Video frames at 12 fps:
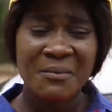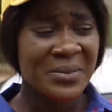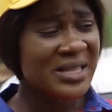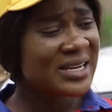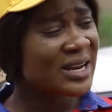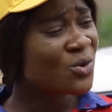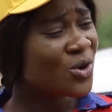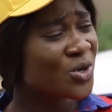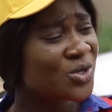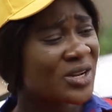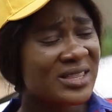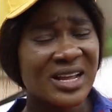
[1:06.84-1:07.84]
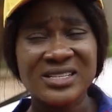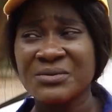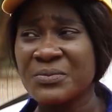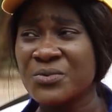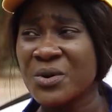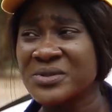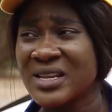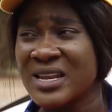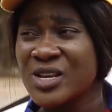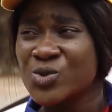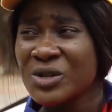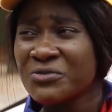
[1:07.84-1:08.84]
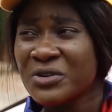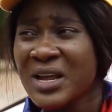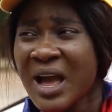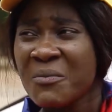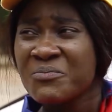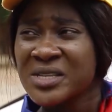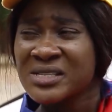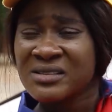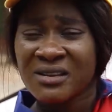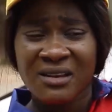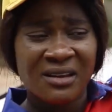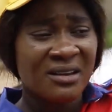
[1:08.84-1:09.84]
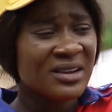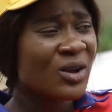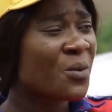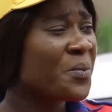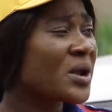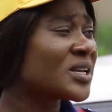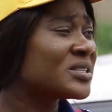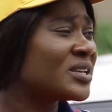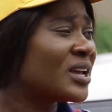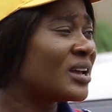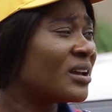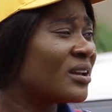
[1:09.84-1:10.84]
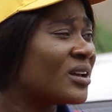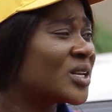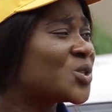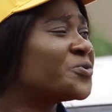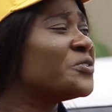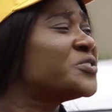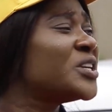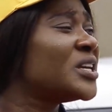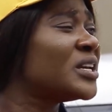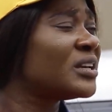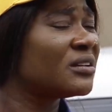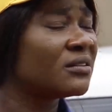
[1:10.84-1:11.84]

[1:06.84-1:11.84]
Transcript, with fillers: But then they look at those other taxi people, say that they sweat for their armpits. They go price and say, hey, two fifty.